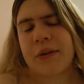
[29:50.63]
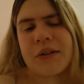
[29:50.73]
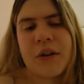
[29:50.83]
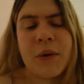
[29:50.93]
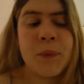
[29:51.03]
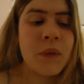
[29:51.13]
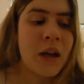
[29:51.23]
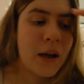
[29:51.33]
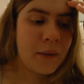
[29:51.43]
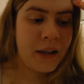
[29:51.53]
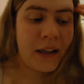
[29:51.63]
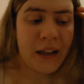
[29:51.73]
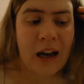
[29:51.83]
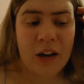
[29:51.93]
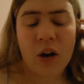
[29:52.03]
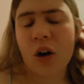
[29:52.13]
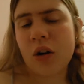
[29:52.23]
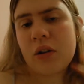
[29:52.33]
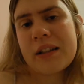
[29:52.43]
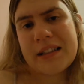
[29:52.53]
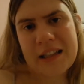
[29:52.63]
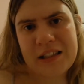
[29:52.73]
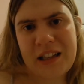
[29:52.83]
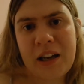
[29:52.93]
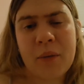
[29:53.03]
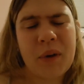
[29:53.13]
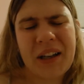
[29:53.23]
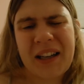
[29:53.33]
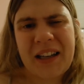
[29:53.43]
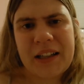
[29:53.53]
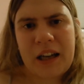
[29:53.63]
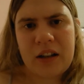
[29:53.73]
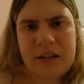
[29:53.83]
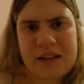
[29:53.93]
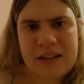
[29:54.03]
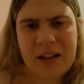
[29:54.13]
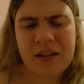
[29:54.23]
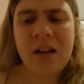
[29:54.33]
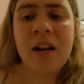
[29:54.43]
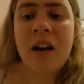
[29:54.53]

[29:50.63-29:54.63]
So I'm gonna get cut on Saturday. I'm not getting any colors done.